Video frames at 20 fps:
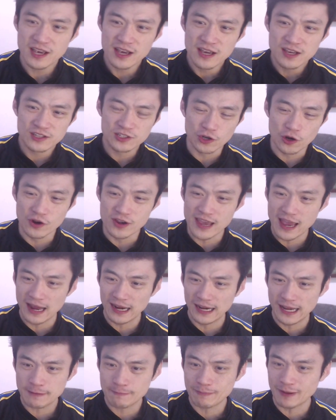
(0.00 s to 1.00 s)
So yeah,
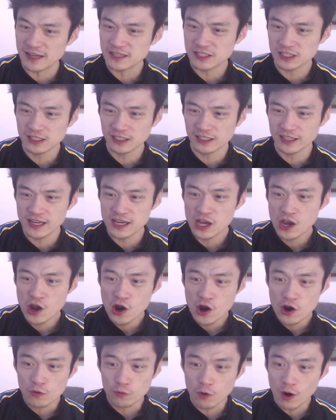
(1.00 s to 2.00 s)
like basically
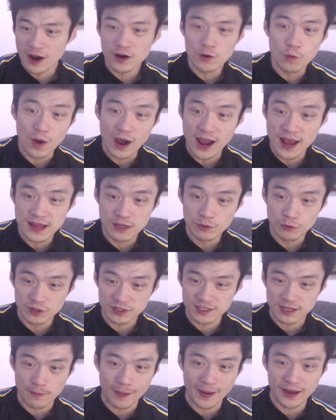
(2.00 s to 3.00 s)
right away there was
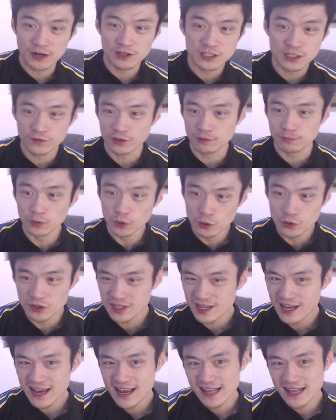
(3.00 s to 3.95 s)
a penalty for the Blues.